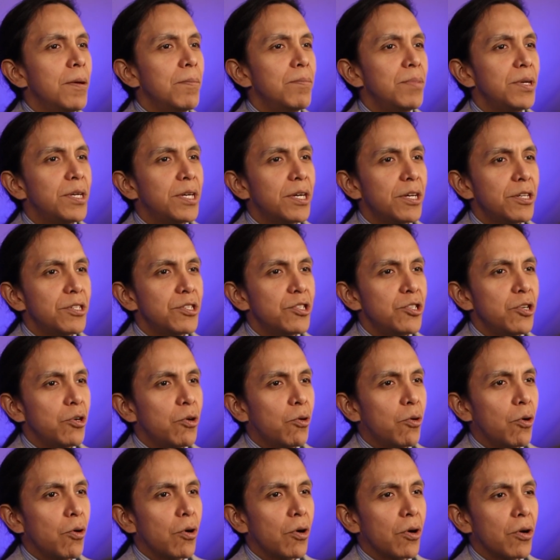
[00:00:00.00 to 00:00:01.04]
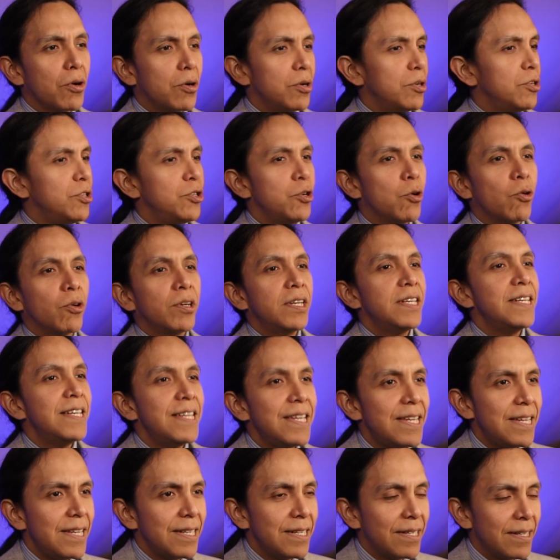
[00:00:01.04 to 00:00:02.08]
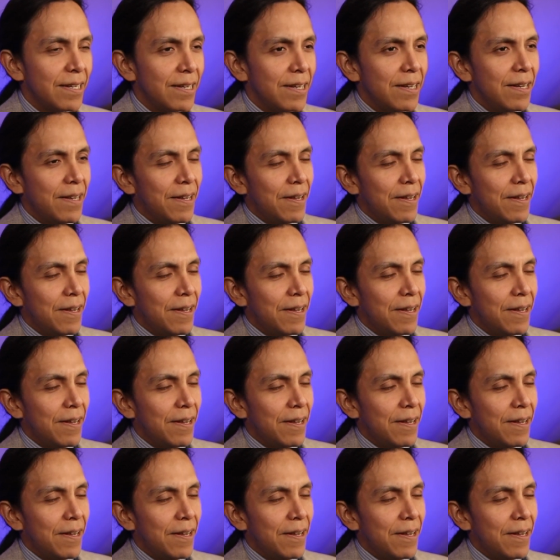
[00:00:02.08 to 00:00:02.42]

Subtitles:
because you're in need.